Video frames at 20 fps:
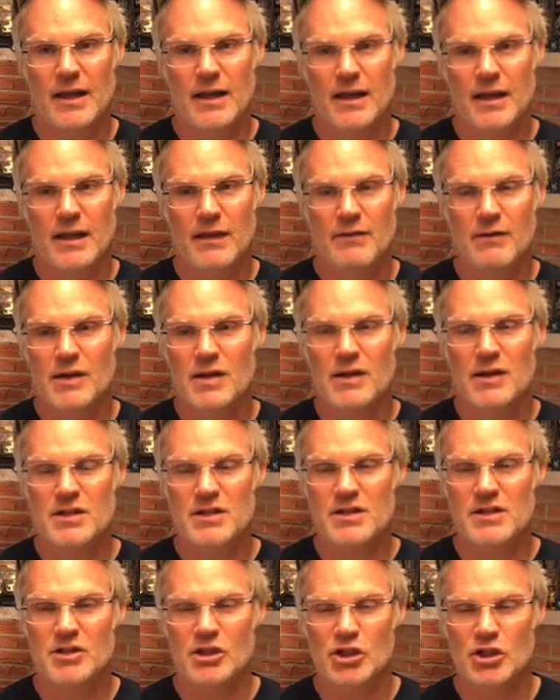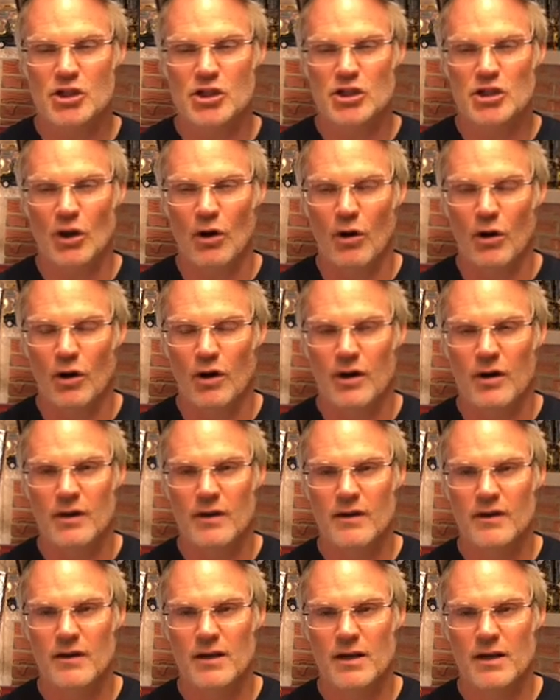even in such a dark
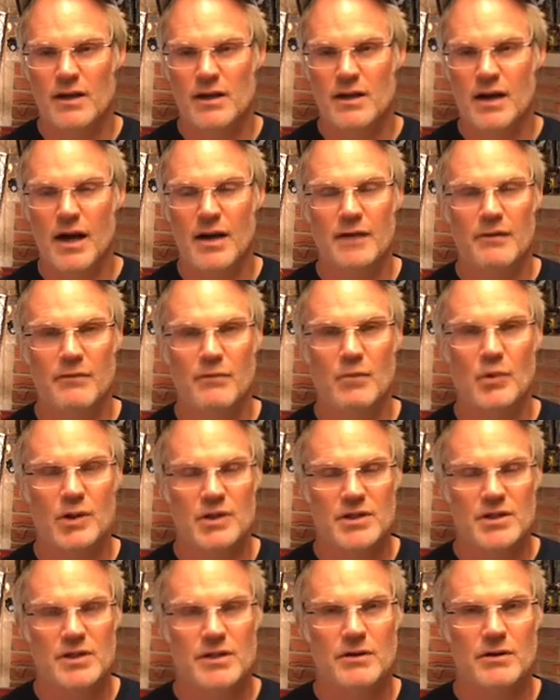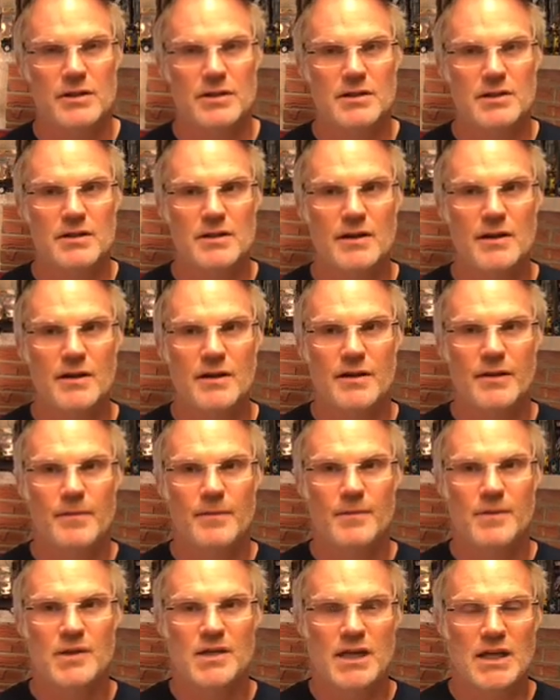kind of book series
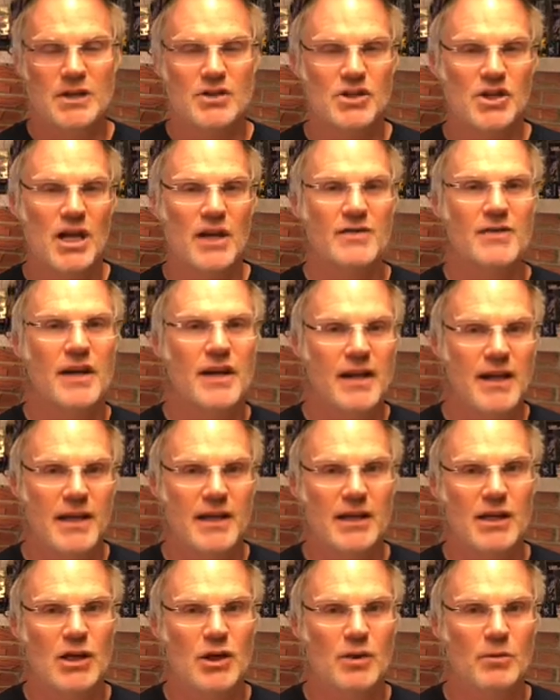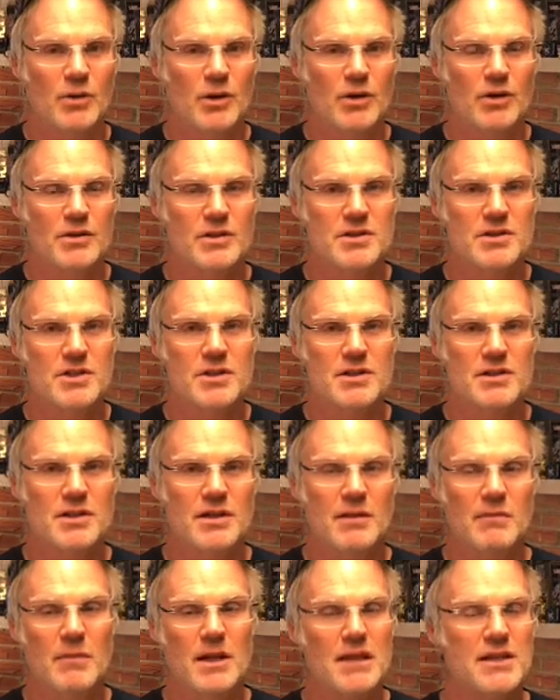to inject that kind of humor is just
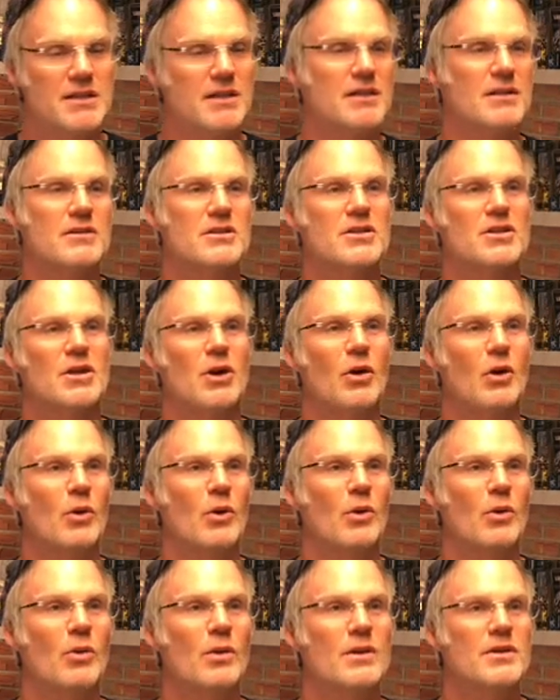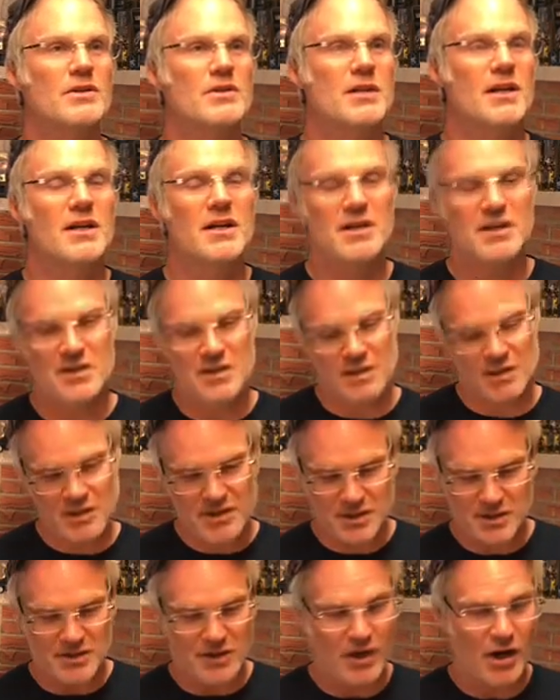it makes it so it's, it's, such
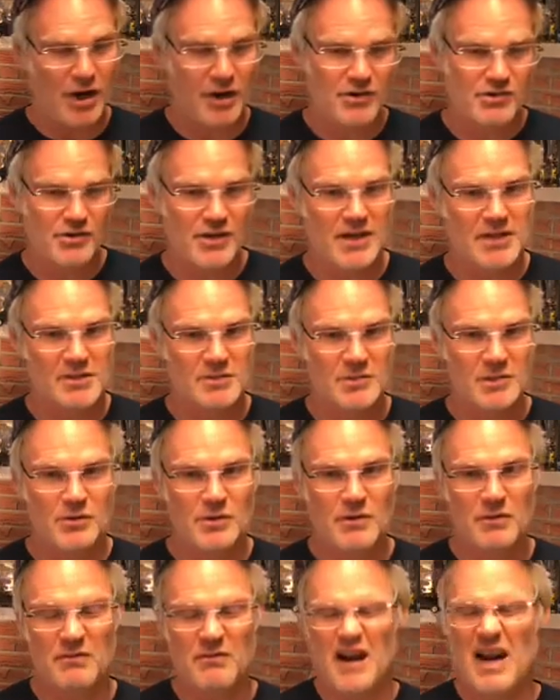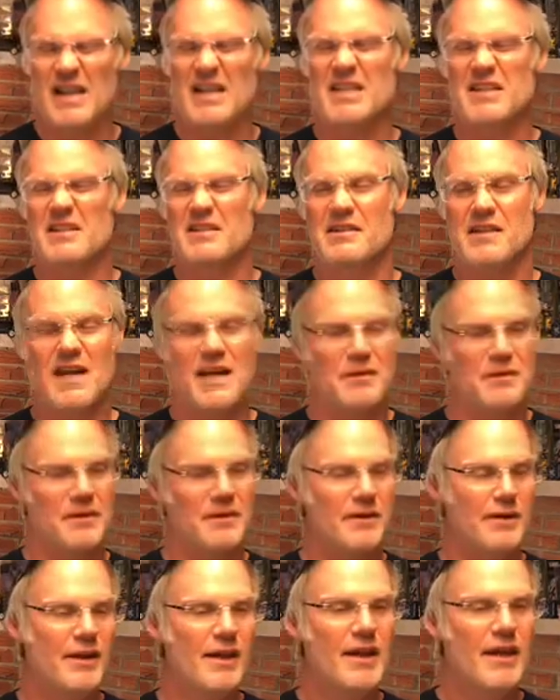this contrast between violence and death
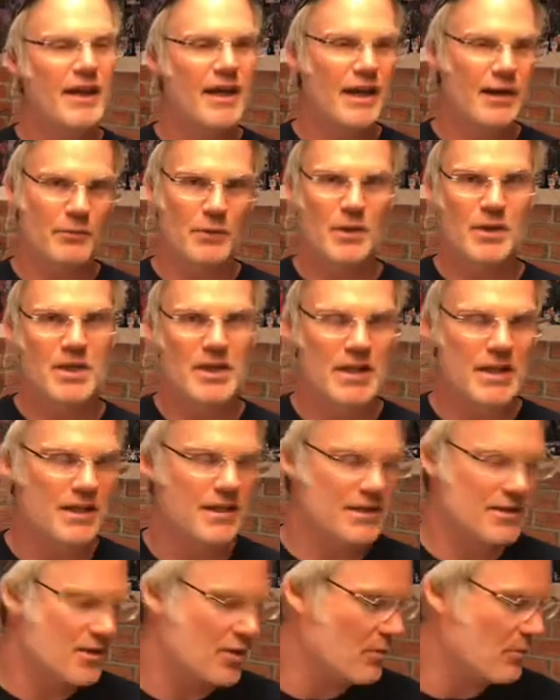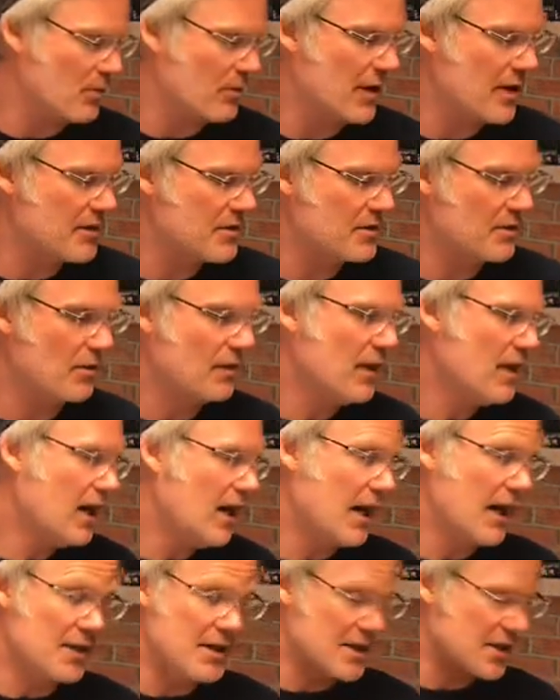and and ridiculous humor right so
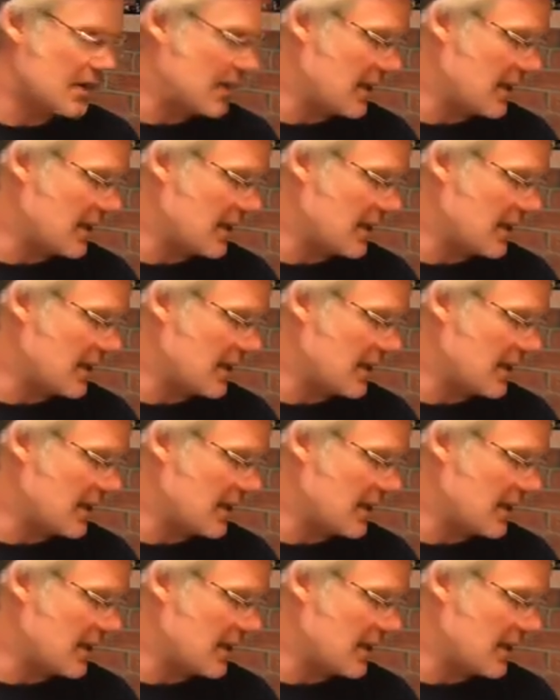i just